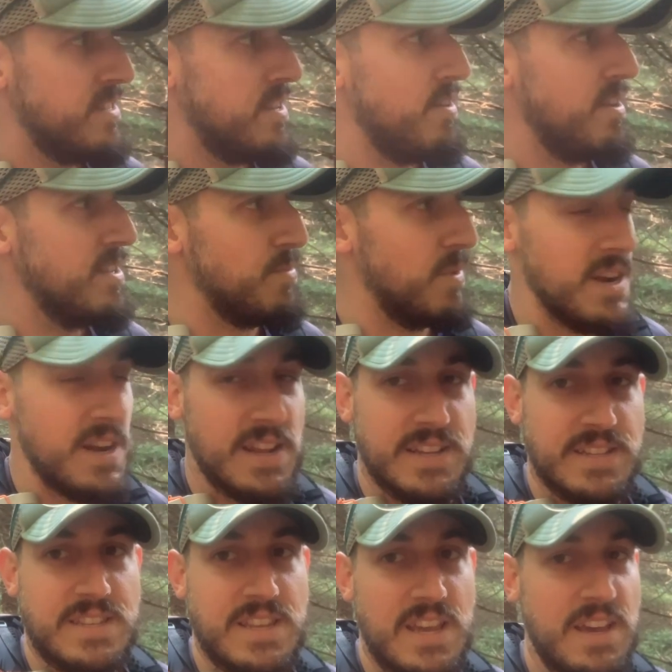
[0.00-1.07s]
So it is what it
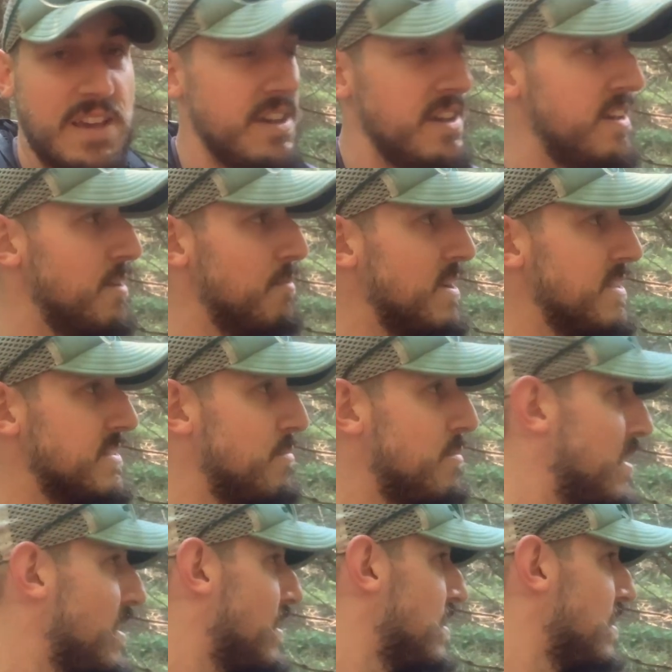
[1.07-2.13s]
is. Anyways, I'm
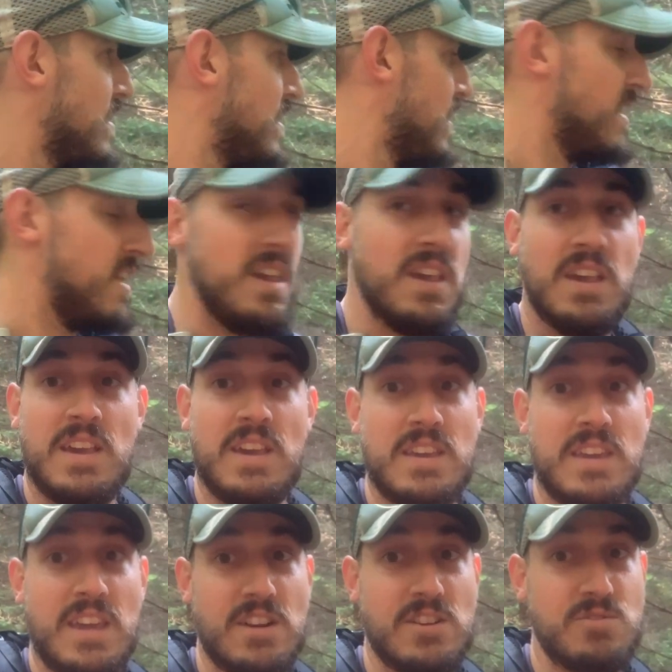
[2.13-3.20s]
gonna
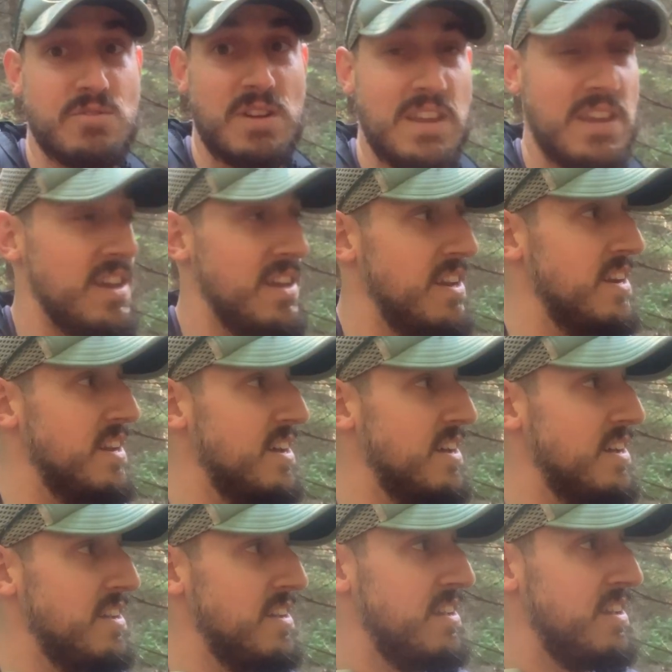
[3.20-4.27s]
get a drink and uh,
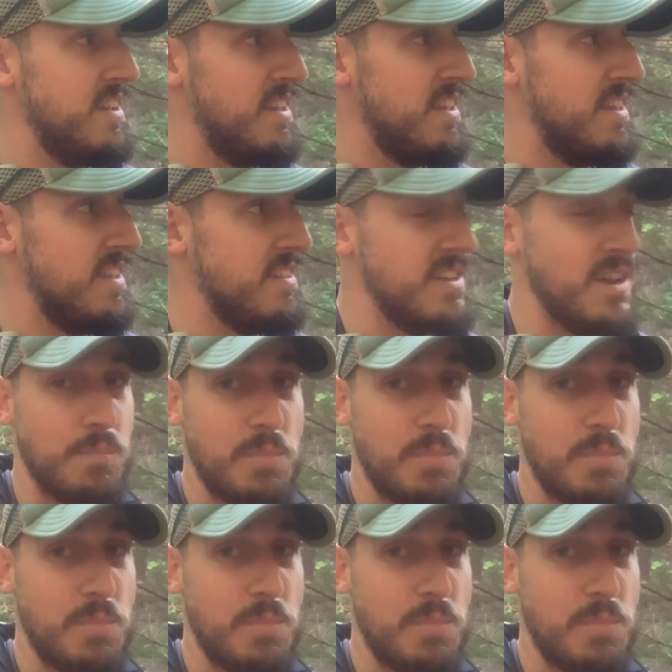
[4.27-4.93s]
take a